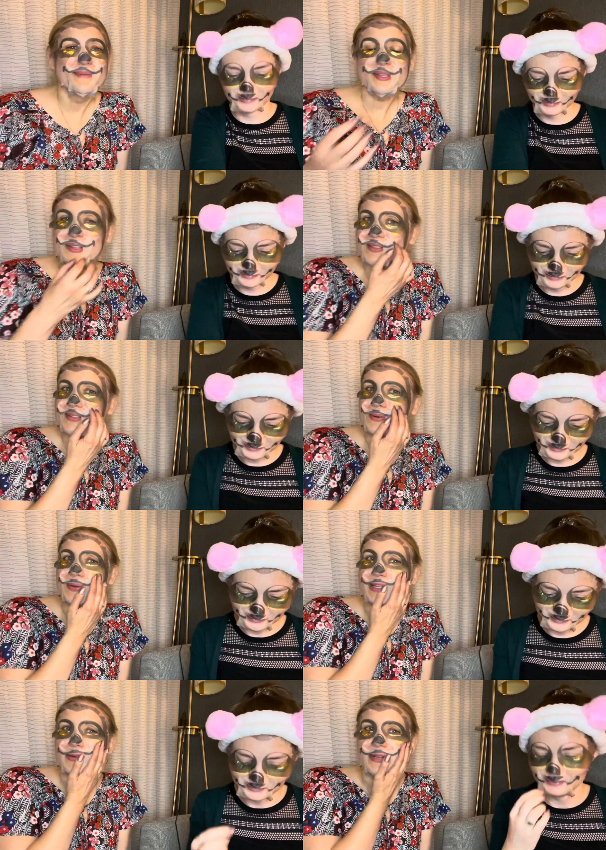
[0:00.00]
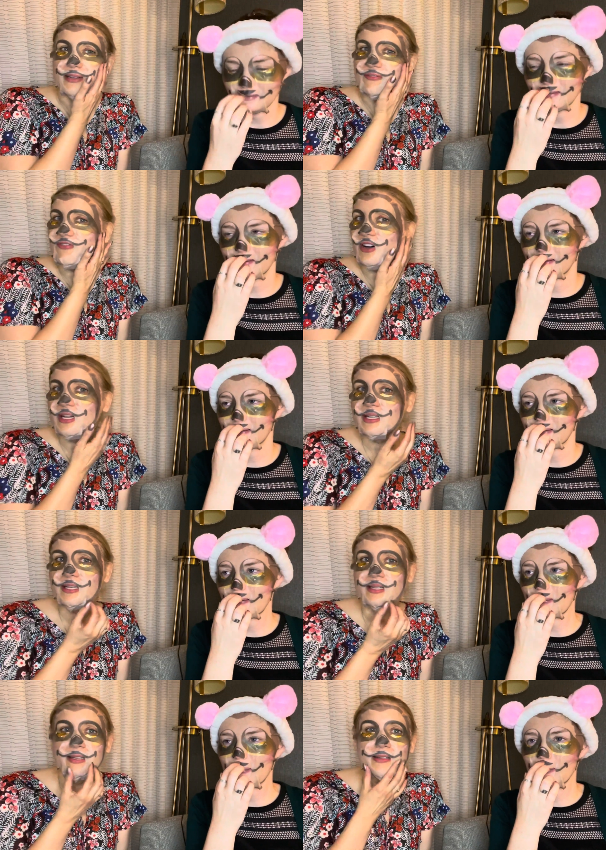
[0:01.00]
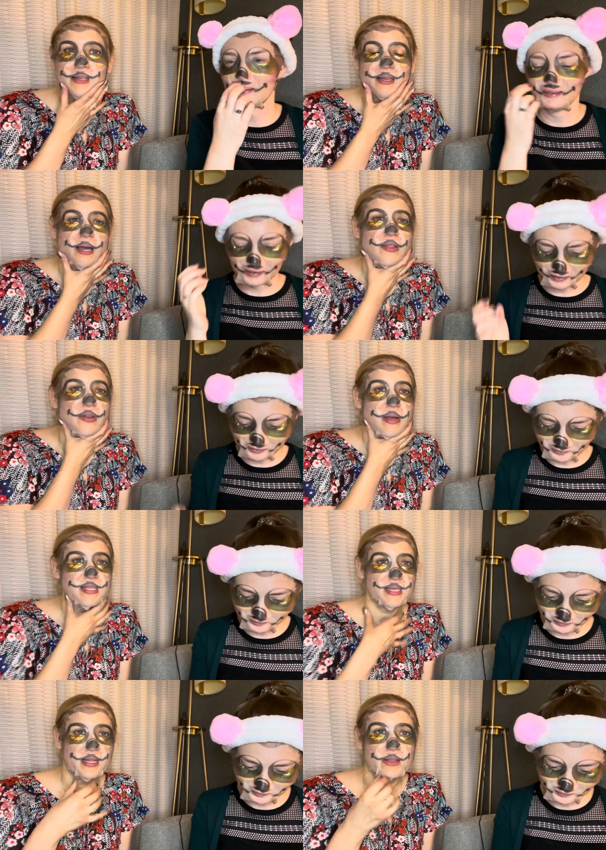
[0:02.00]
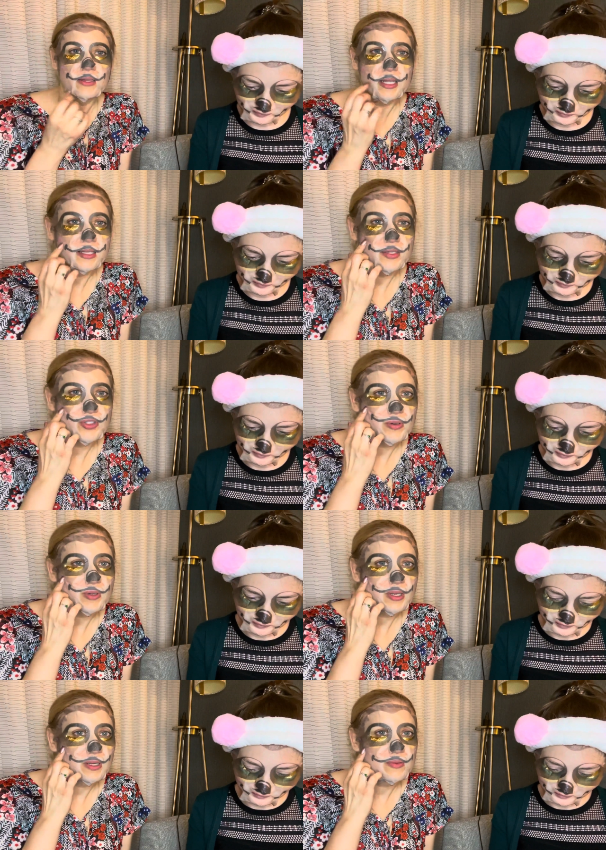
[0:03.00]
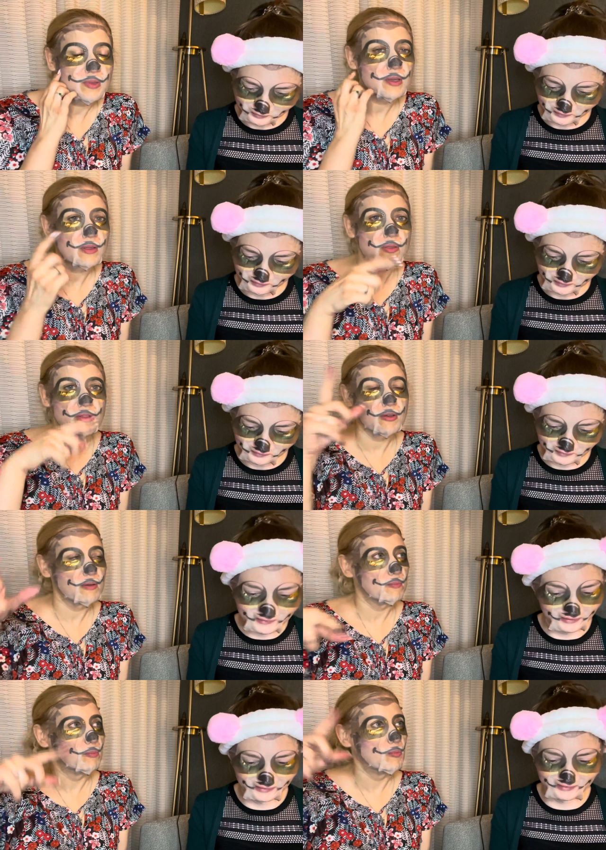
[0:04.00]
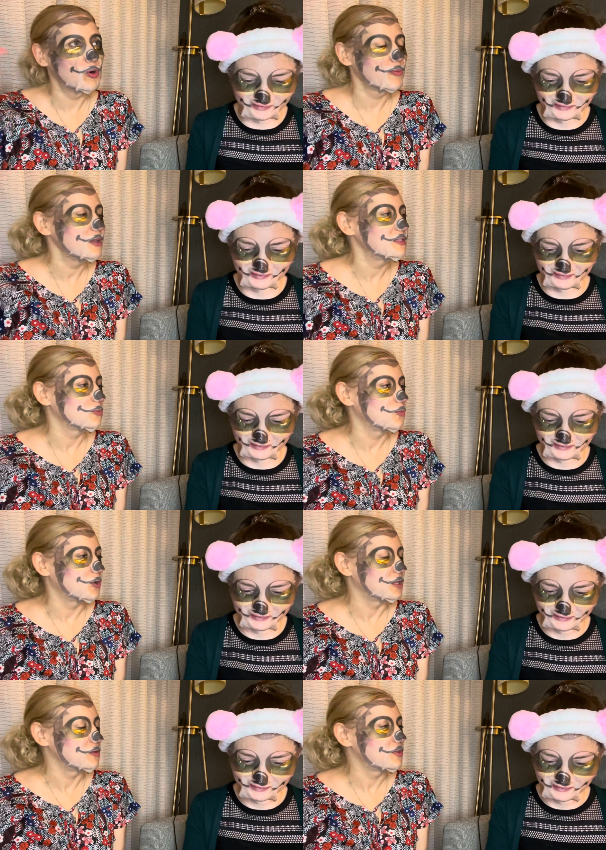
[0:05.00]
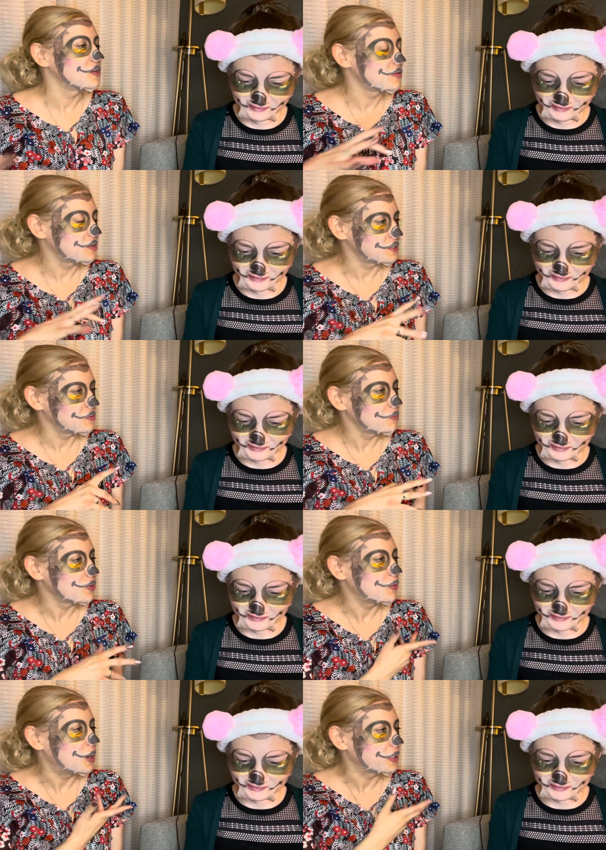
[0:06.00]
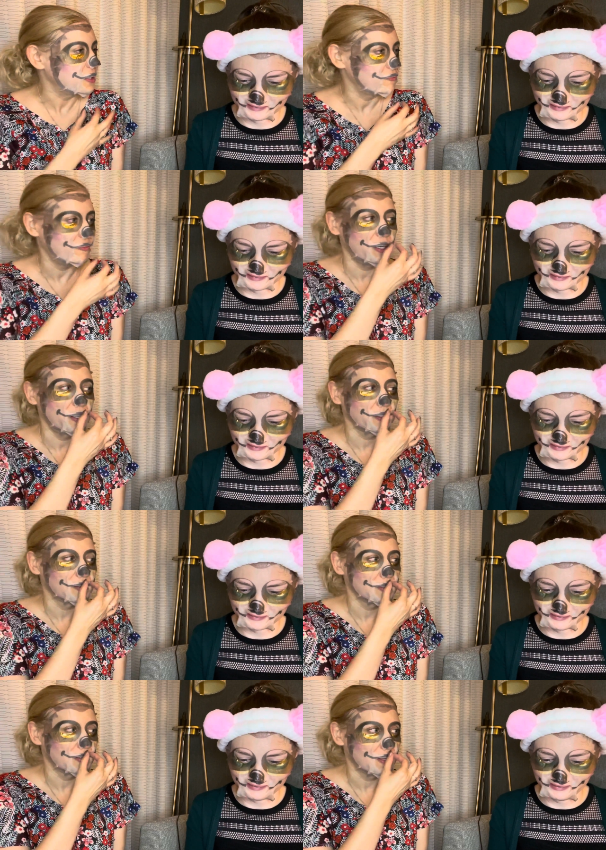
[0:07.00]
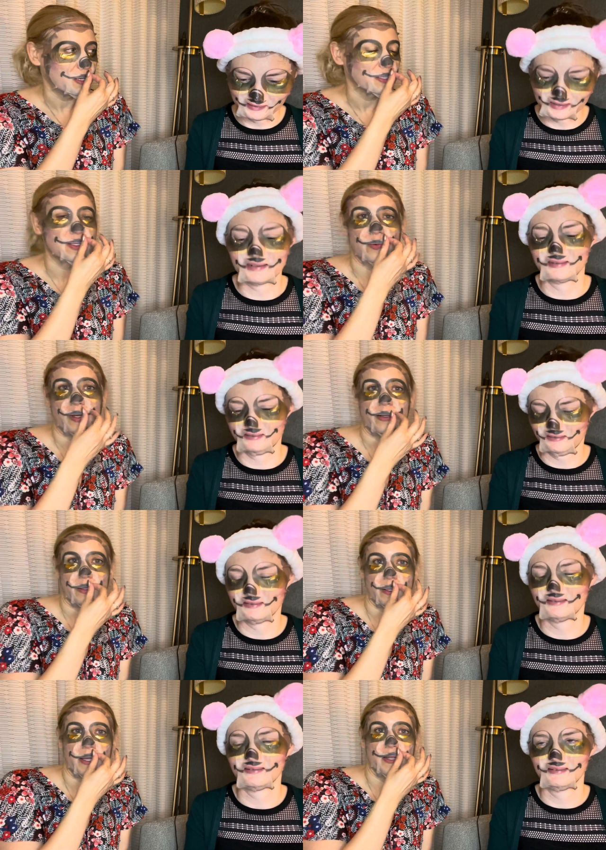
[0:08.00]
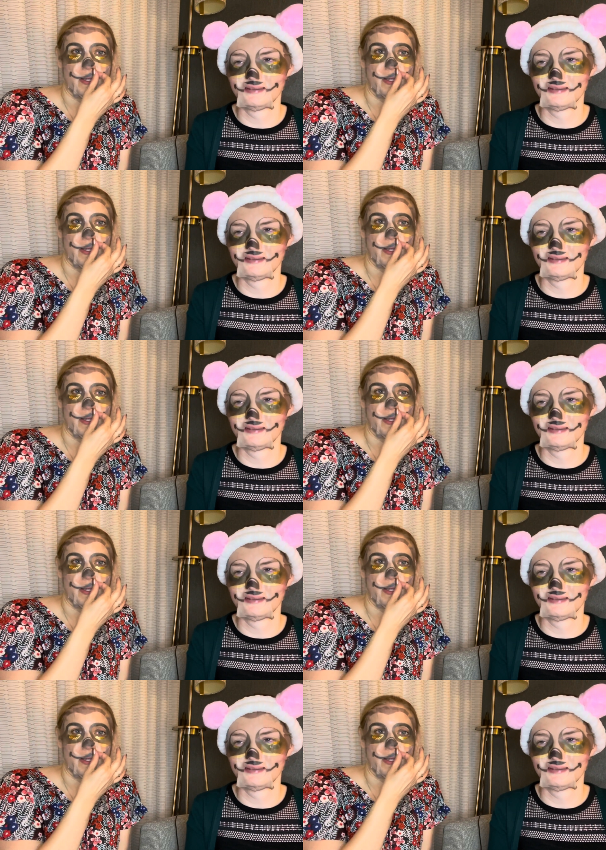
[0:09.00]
Speaker 1: but they're so cute and fun. Yeah. Although I said I look like the Joker, the the more recent one, the, the with Joaquin Phoenix, that's the one I look like.